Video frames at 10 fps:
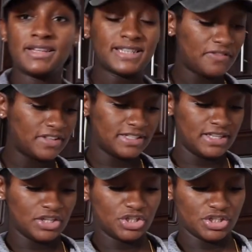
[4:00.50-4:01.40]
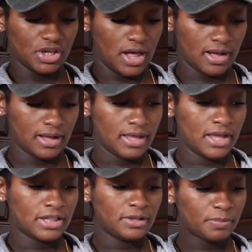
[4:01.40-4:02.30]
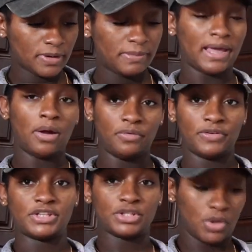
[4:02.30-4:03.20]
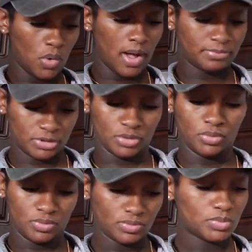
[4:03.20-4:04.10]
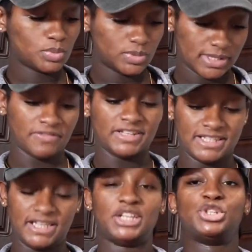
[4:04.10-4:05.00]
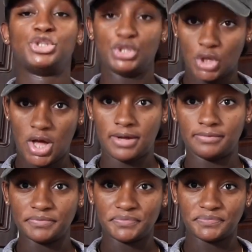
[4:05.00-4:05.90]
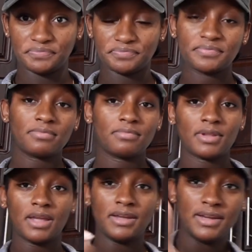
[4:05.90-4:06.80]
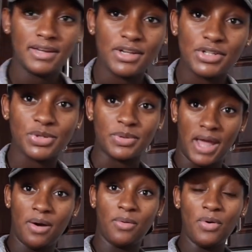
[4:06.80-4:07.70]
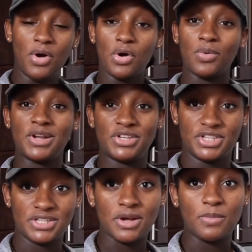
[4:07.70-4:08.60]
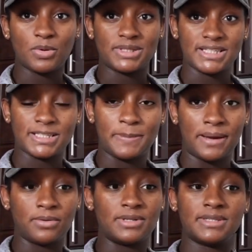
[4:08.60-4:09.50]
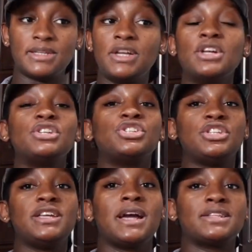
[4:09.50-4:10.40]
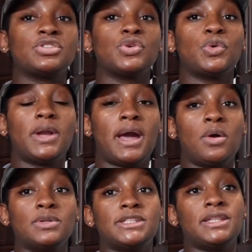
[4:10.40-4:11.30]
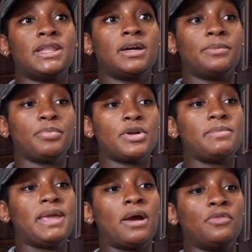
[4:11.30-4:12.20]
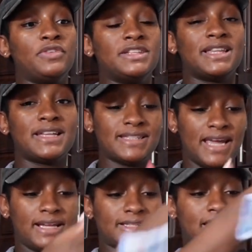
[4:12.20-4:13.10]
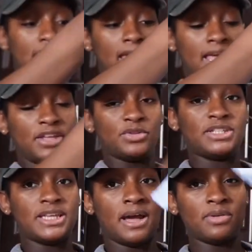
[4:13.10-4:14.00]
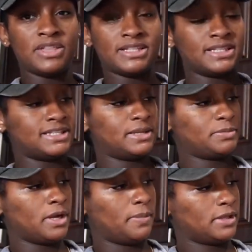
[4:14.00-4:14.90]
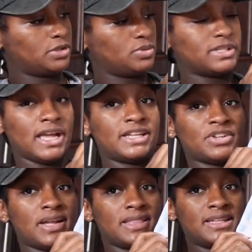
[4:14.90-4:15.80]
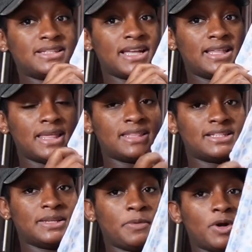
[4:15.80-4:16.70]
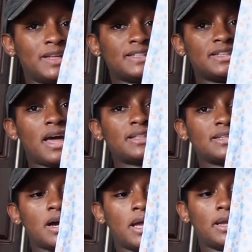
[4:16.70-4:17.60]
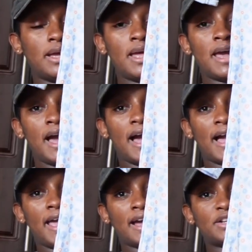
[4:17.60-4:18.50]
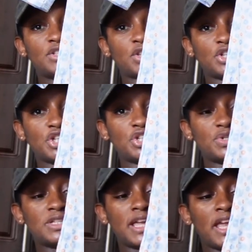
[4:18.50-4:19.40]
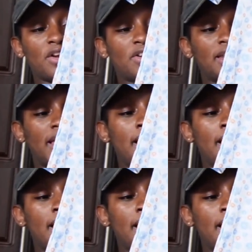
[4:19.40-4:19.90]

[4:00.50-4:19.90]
17 inches long. The premium outfits go up to 17 inches long. So now, when she's almost 6 pounds, she has grown out the premium outfits. Last night, you see how this is zipped up on 2 sides, right? This side that the zipper is not on, I had such issues taking her leg